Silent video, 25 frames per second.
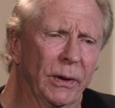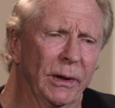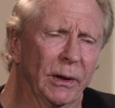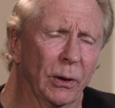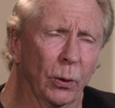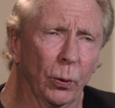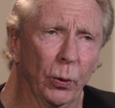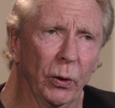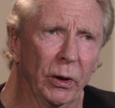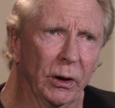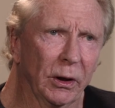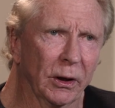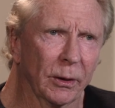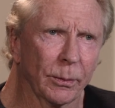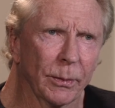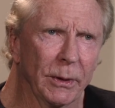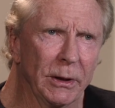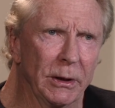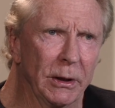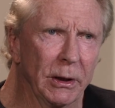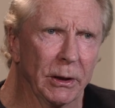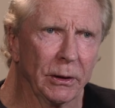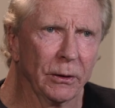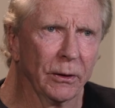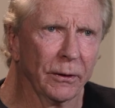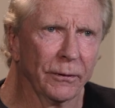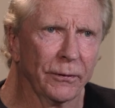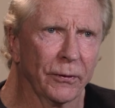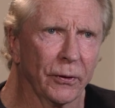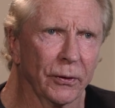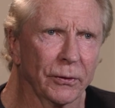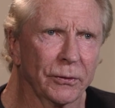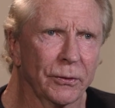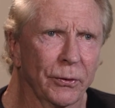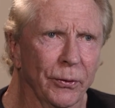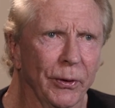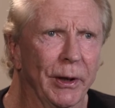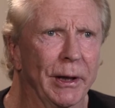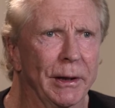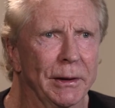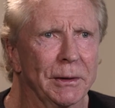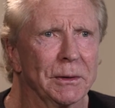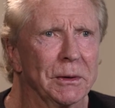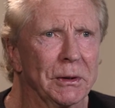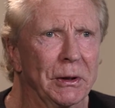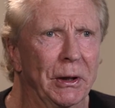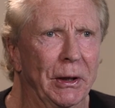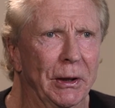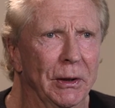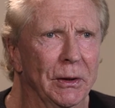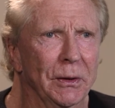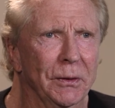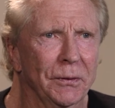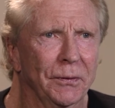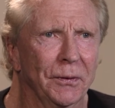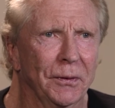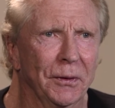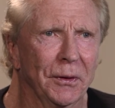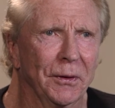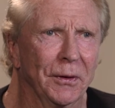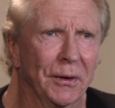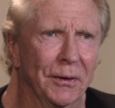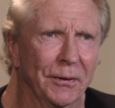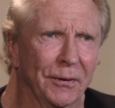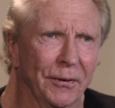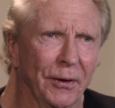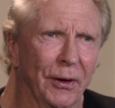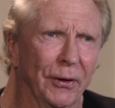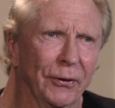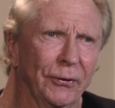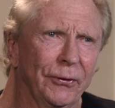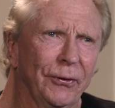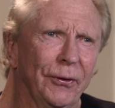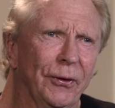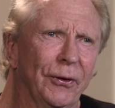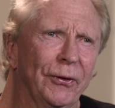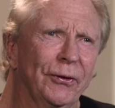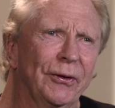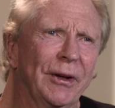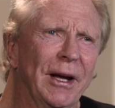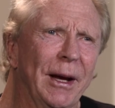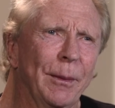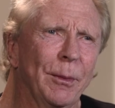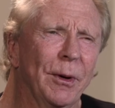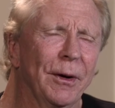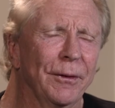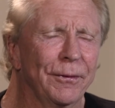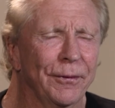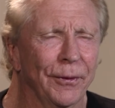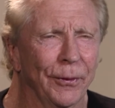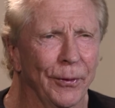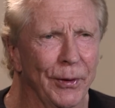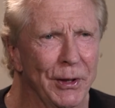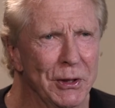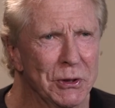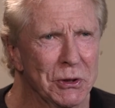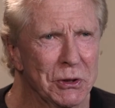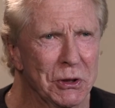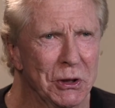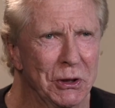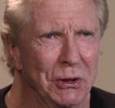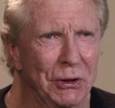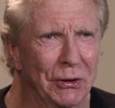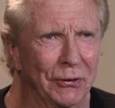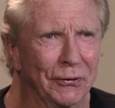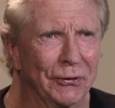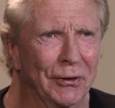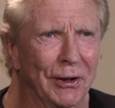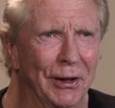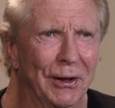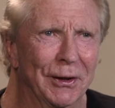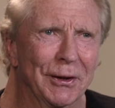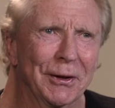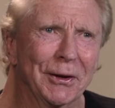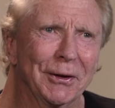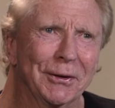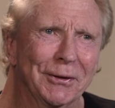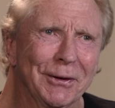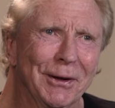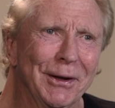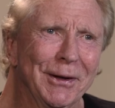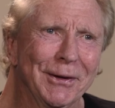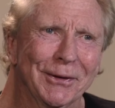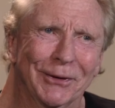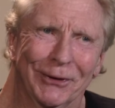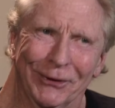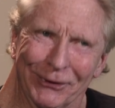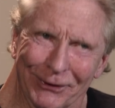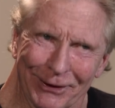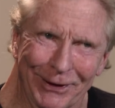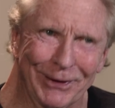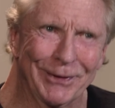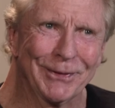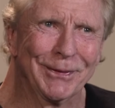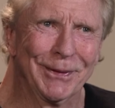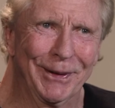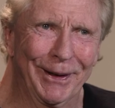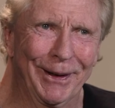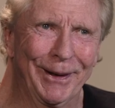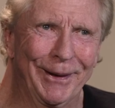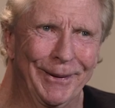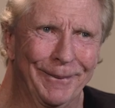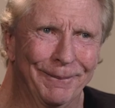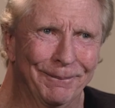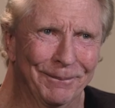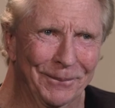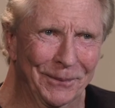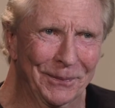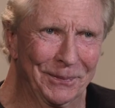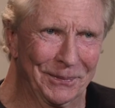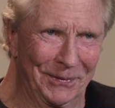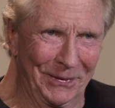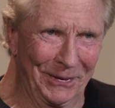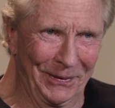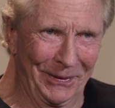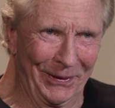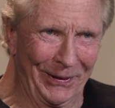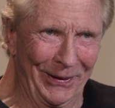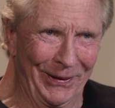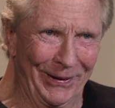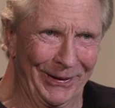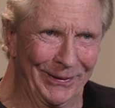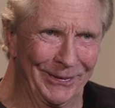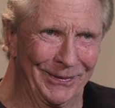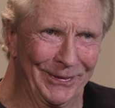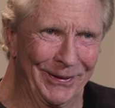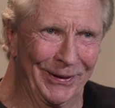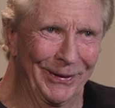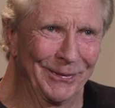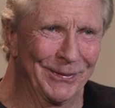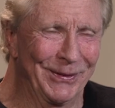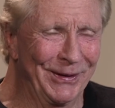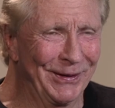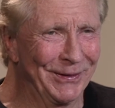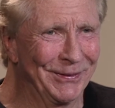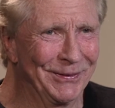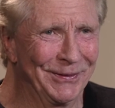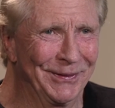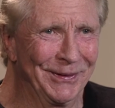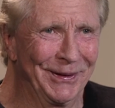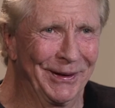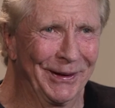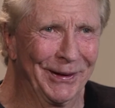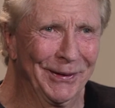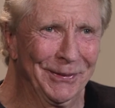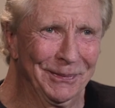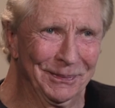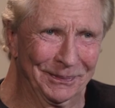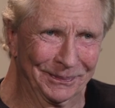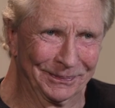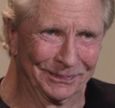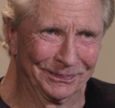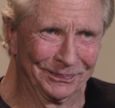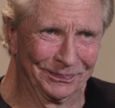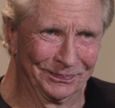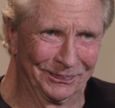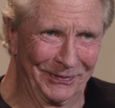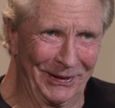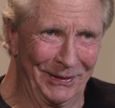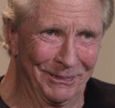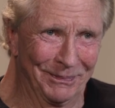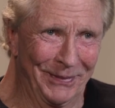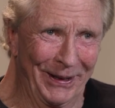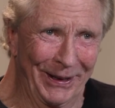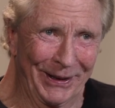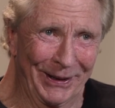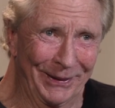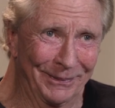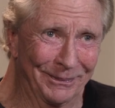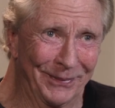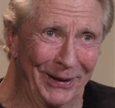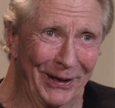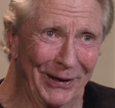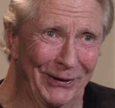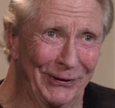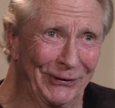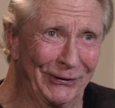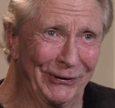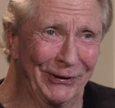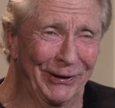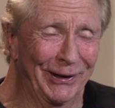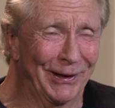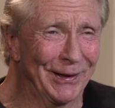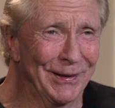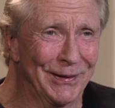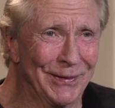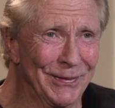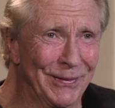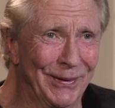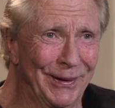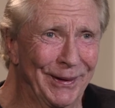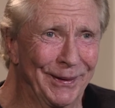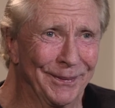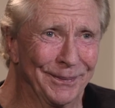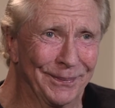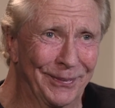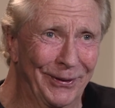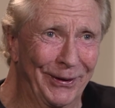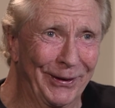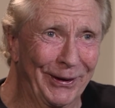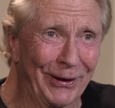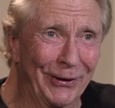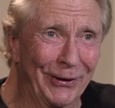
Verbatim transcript: When they were wheeling me in, I thought, great, you know, I was first cab off a rink and it's going to get done. So um, I'll, I'll, be, you know, be back at base, you know, um, by